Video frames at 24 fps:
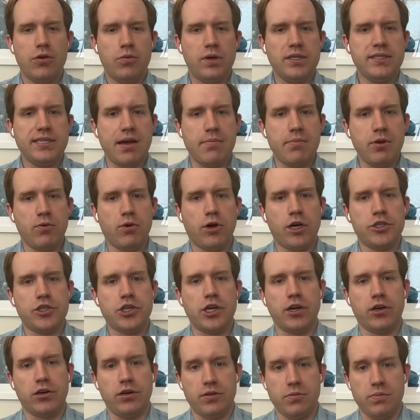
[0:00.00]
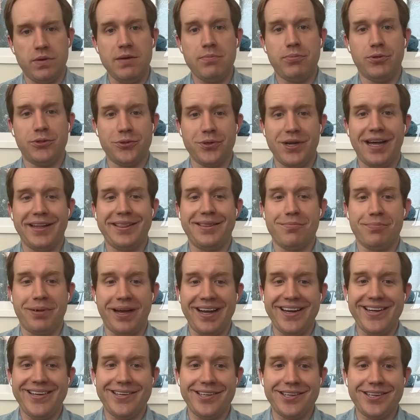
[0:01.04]
ones I've been watching are the people who got the
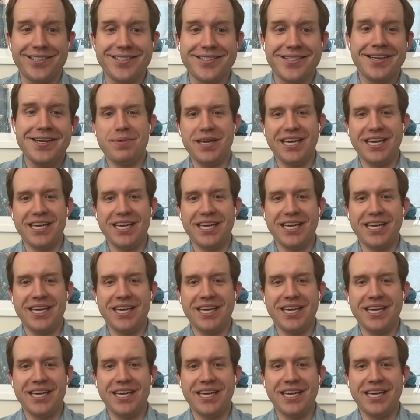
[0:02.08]
binders,